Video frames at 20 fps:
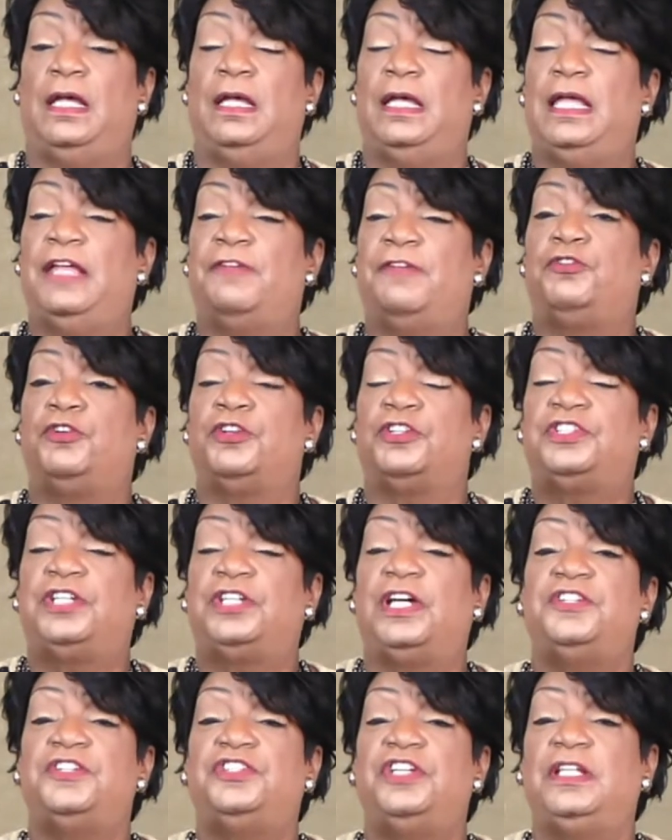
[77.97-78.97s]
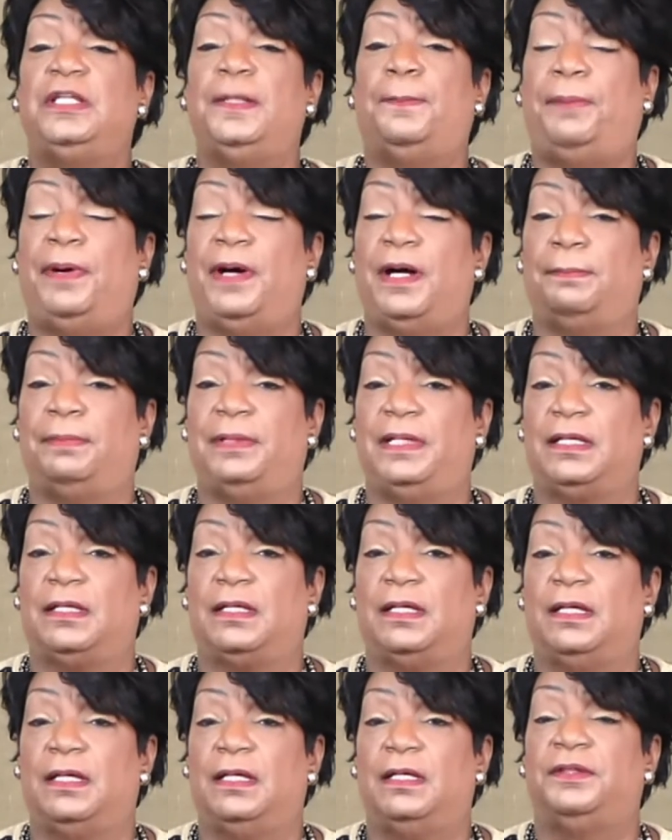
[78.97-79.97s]
If you're touching the public,
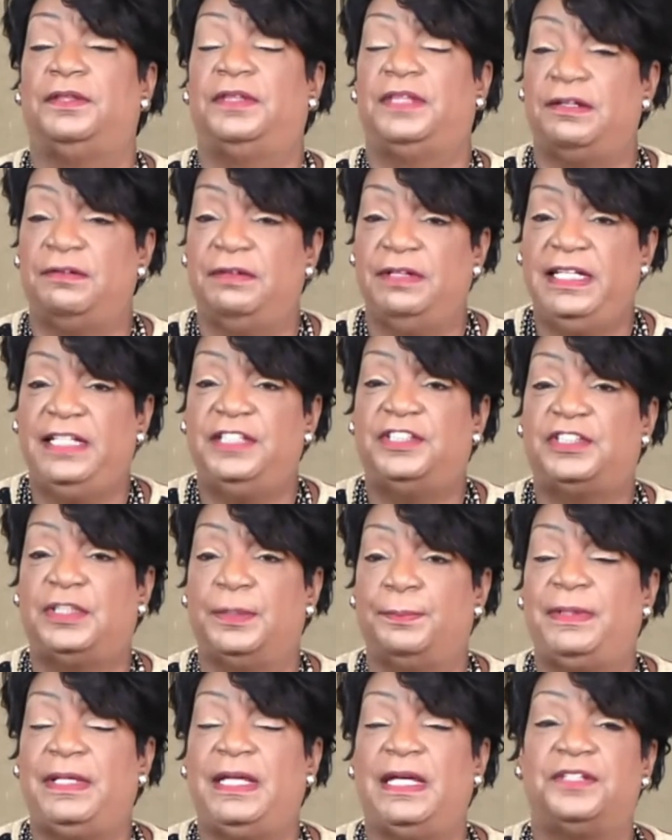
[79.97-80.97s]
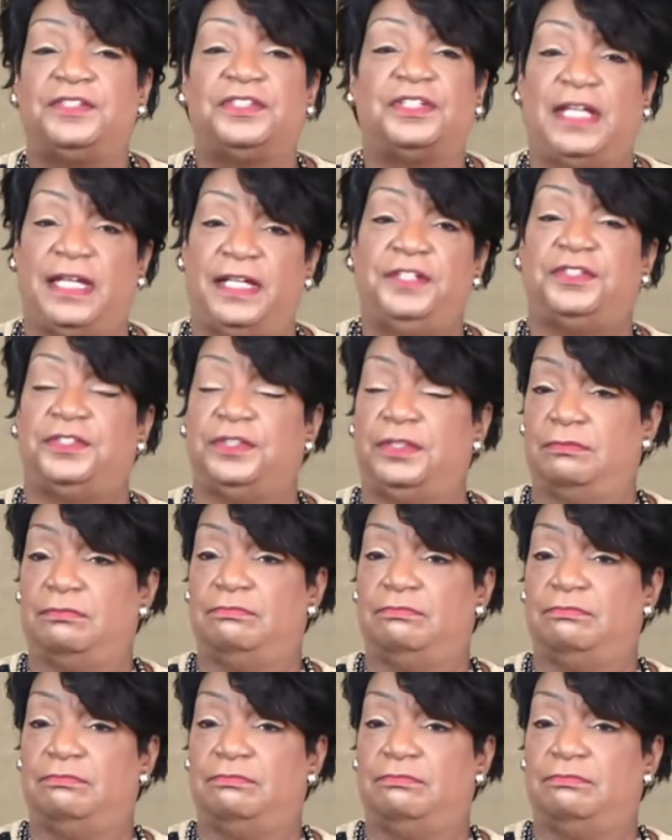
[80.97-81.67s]
there needs to be education,